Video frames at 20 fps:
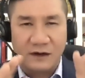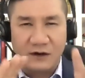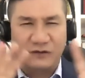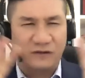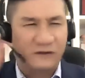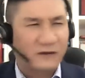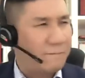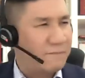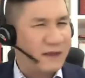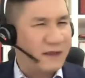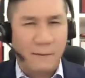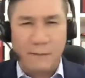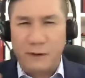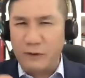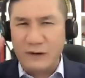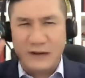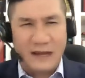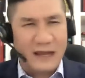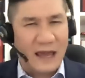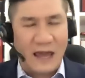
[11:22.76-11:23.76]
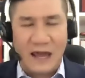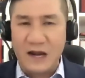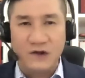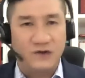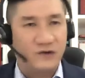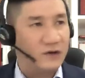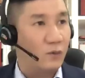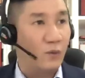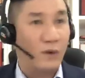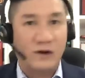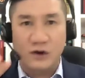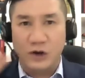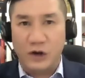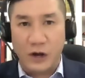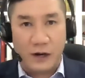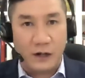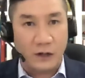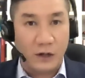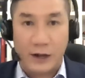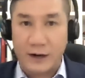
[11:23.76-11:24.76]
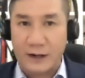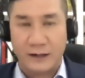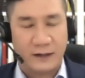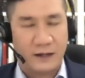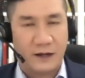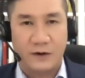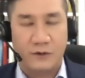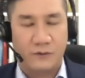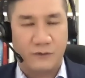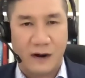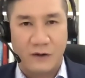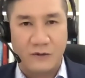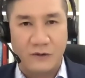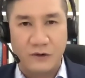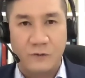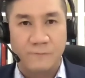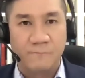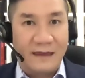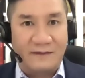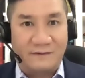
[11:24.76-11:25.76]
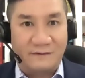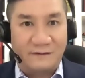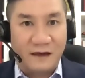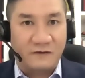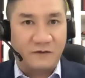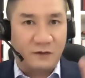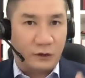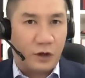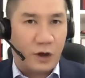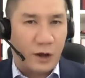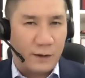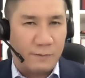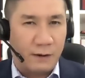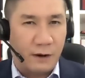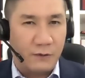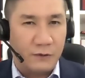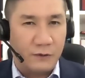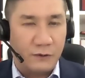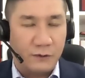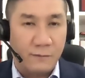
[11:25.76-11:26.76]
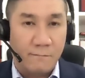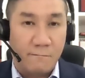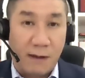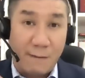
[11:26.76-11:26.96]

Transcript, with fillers: There's something about the energy. When you got a lot of clutter around you, it says a lot about you.